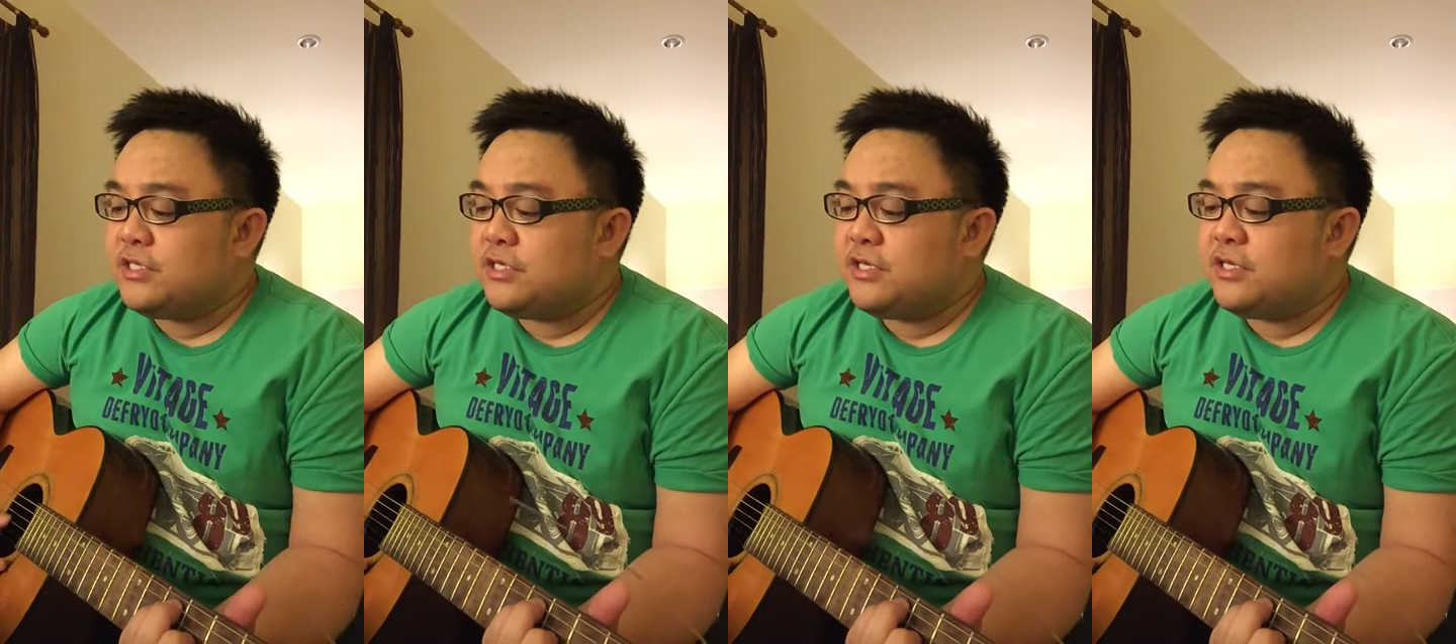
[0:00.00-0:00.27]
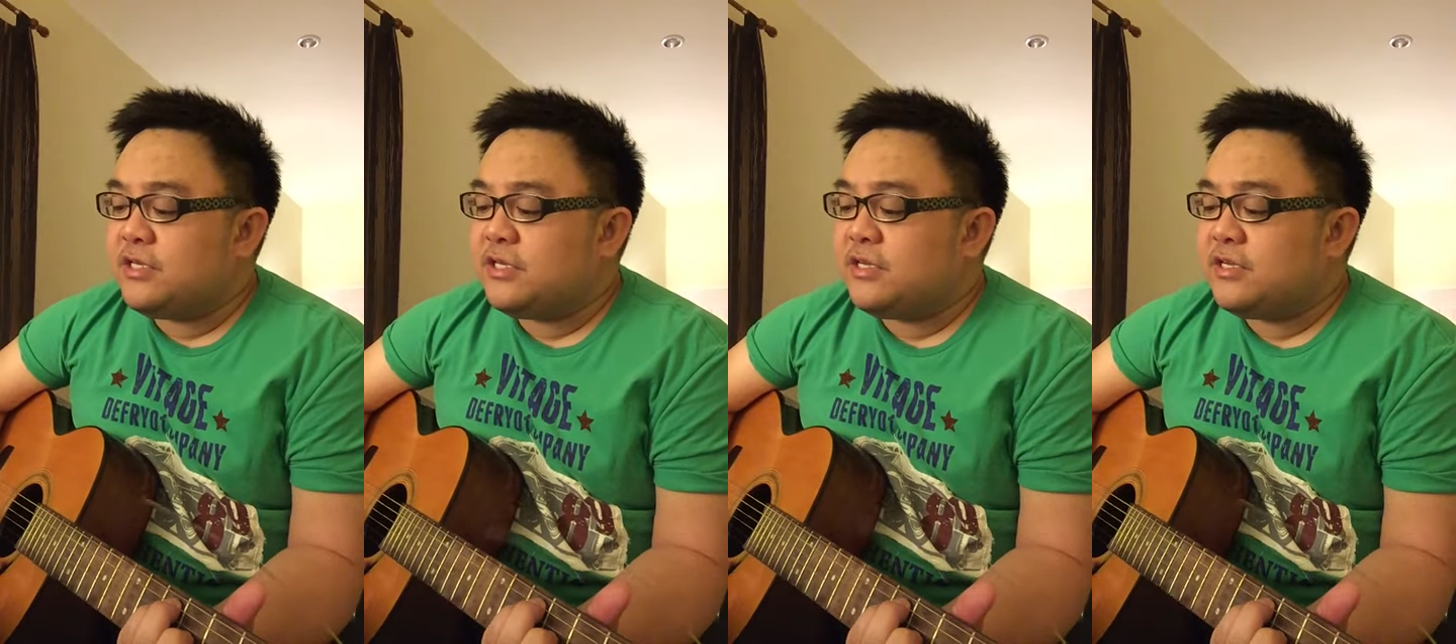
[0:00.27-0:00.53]

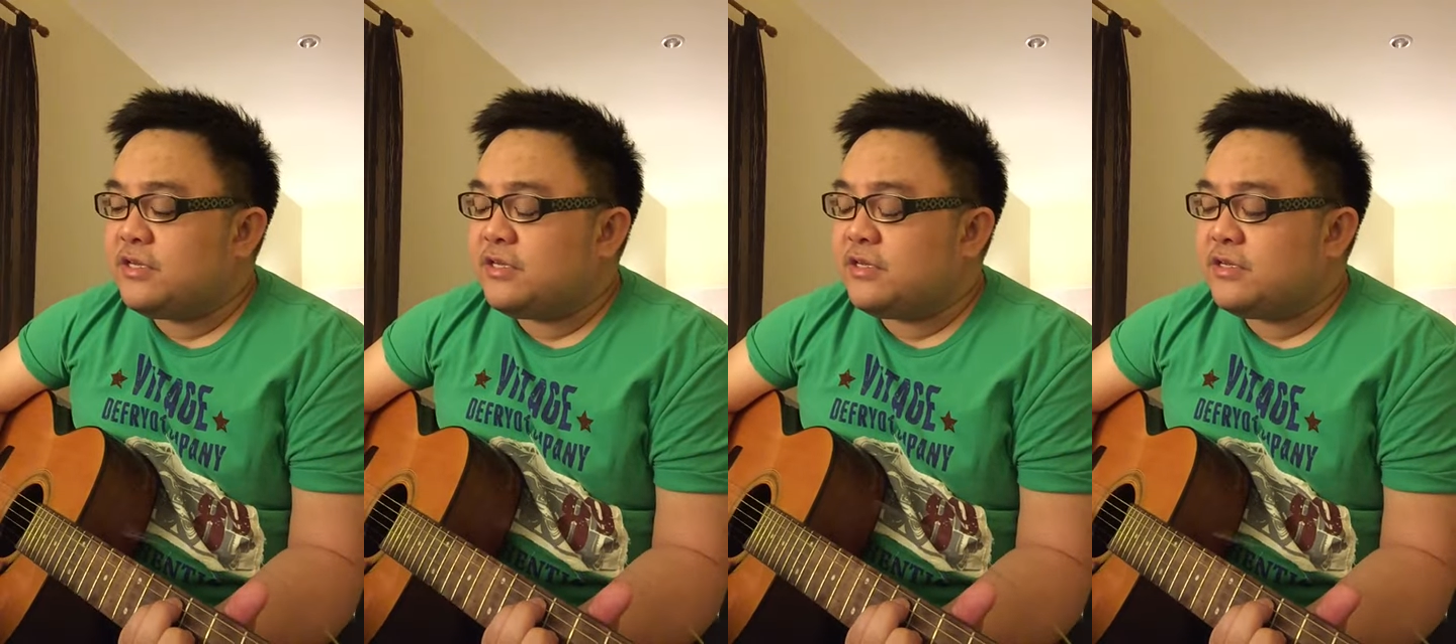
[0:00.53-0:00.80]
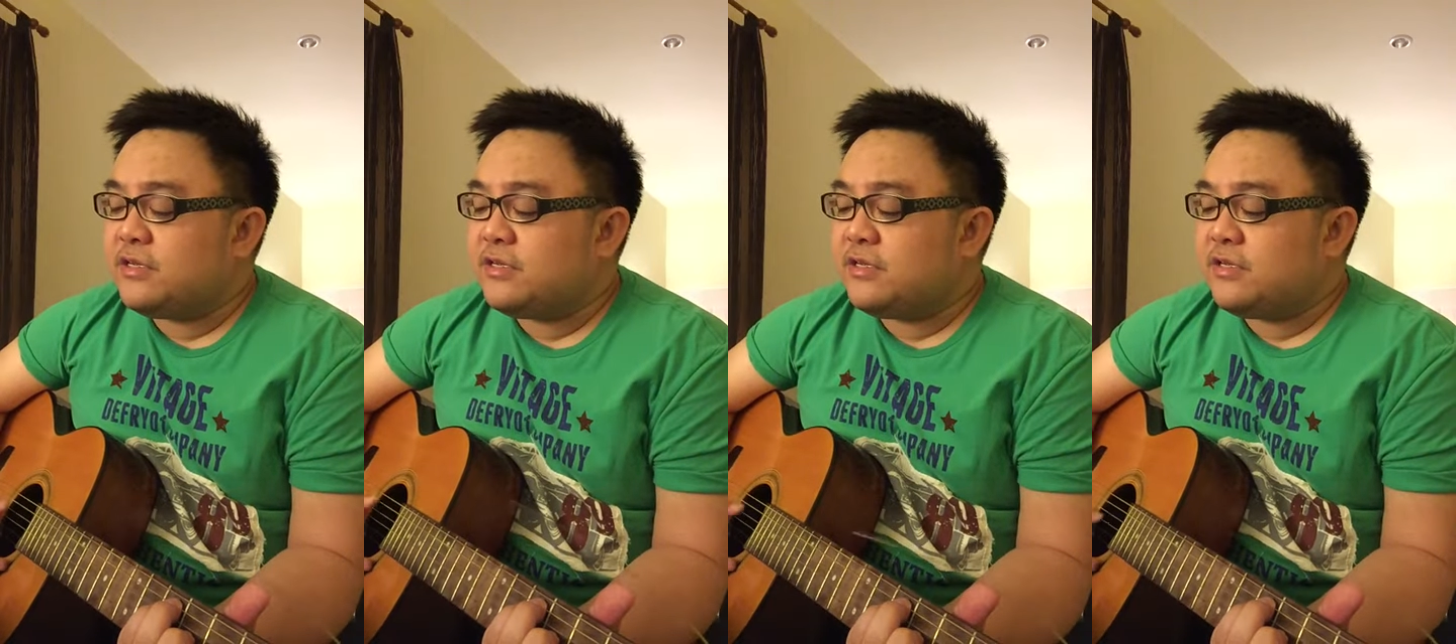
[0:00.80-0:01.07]

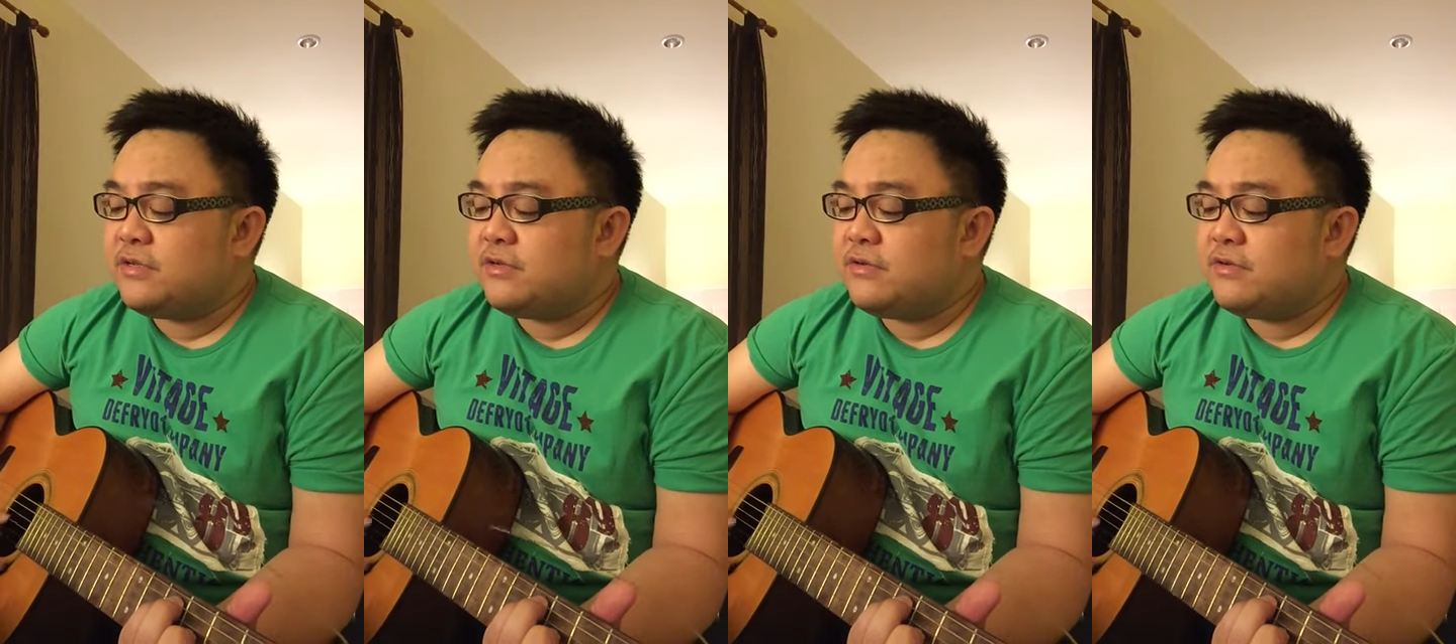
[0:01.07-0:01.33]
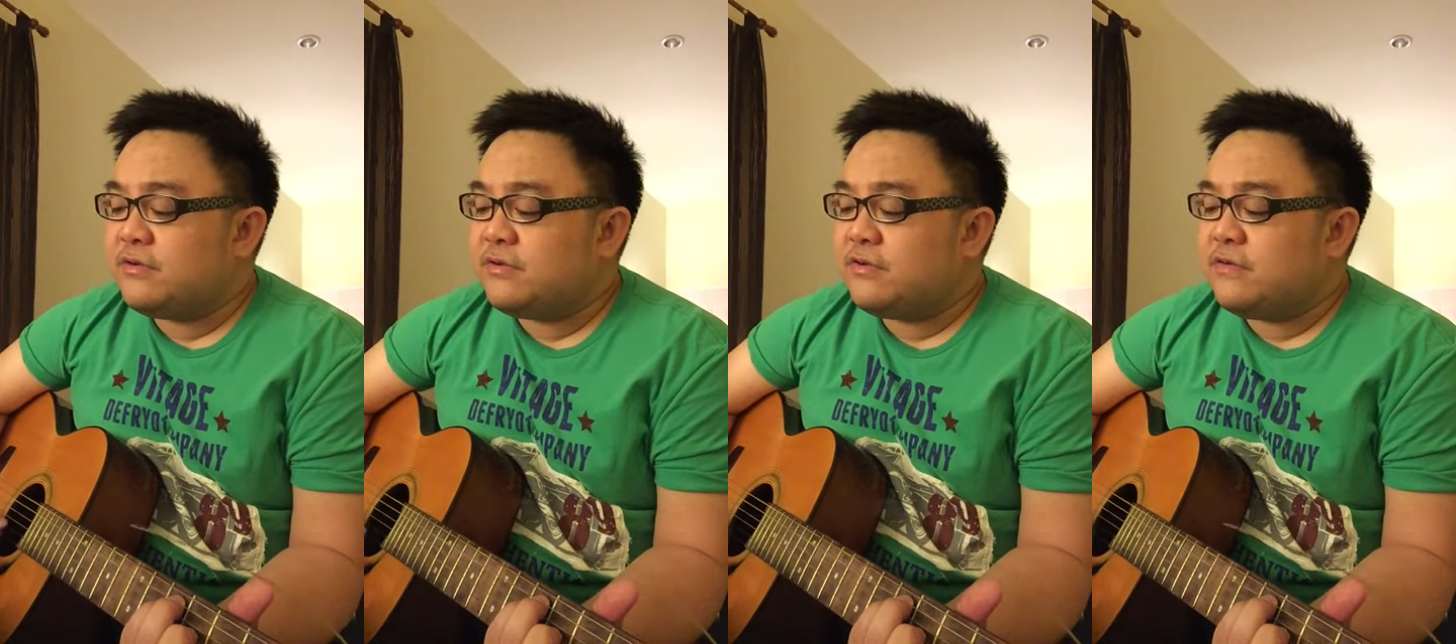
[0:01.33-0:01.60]

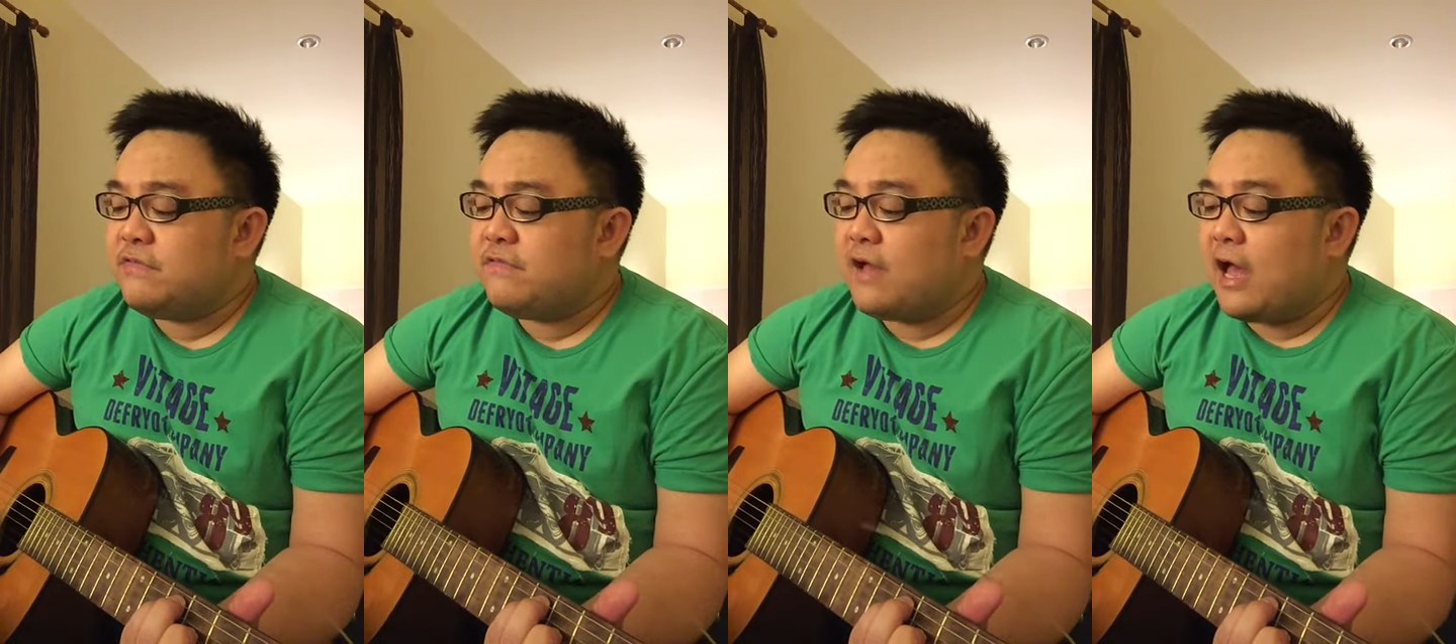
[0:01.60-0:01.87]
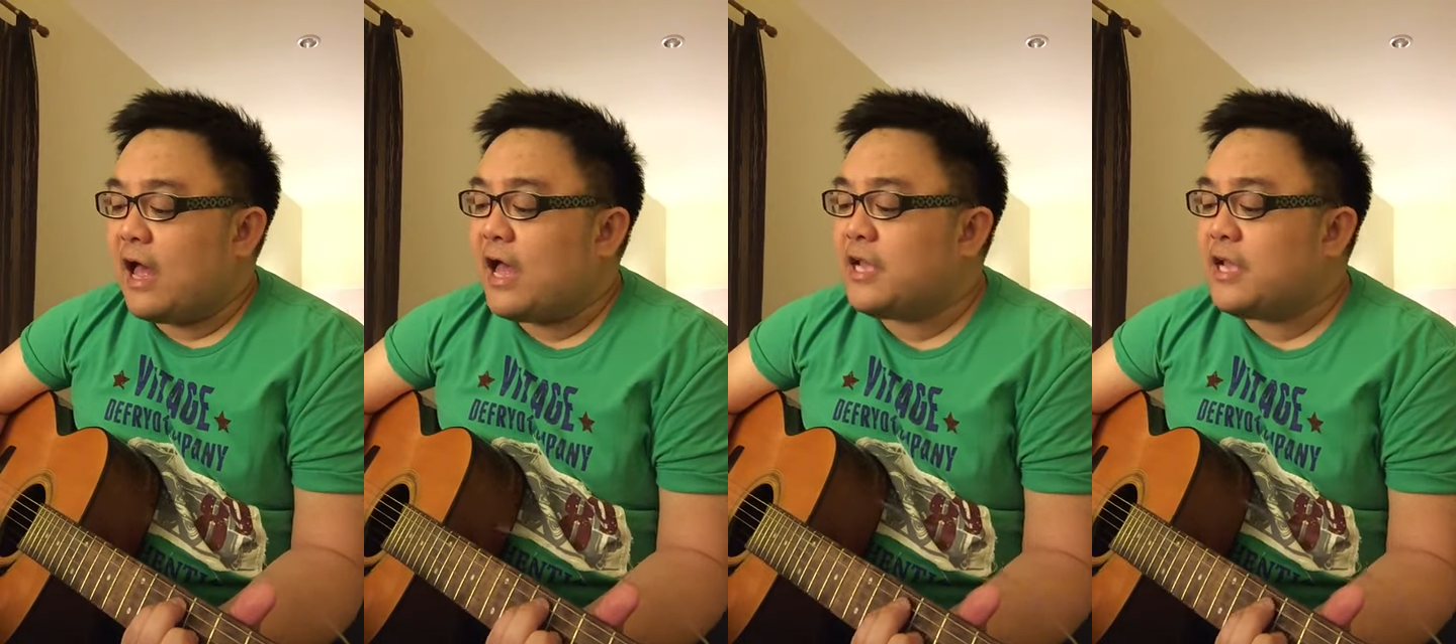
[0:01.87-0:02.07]
Eve